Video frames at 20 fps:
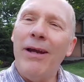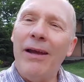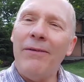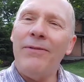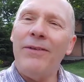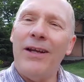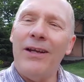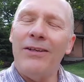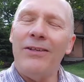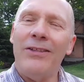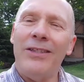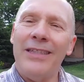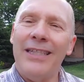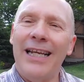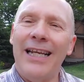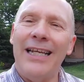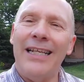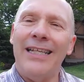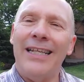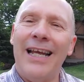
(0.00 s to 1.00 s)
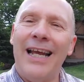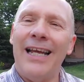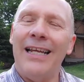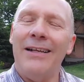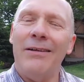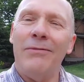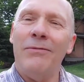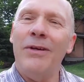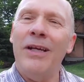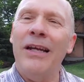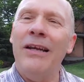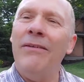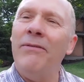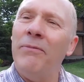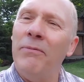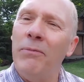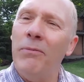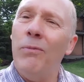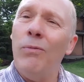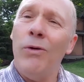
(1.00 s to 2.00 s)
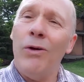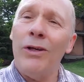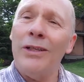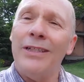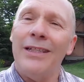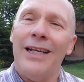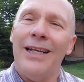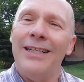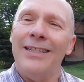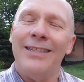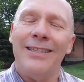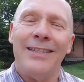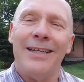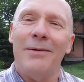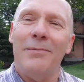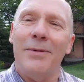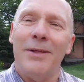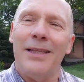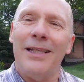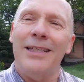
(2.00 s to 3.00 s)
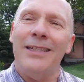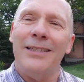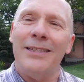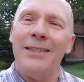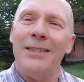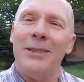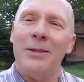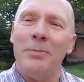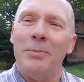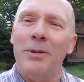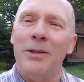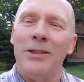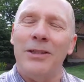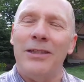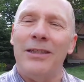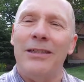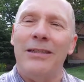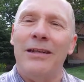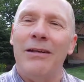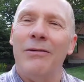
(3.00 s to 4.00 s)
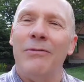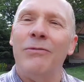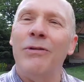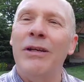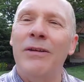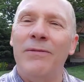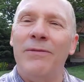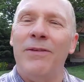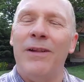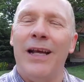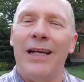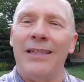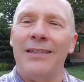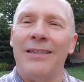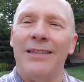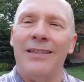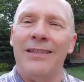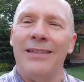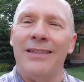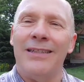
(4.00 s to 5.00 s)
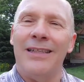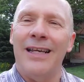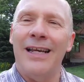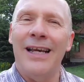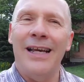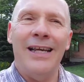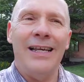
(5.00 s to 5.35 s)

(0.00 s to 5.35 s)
we have to understand that we've worked on some of these suspicion reflexes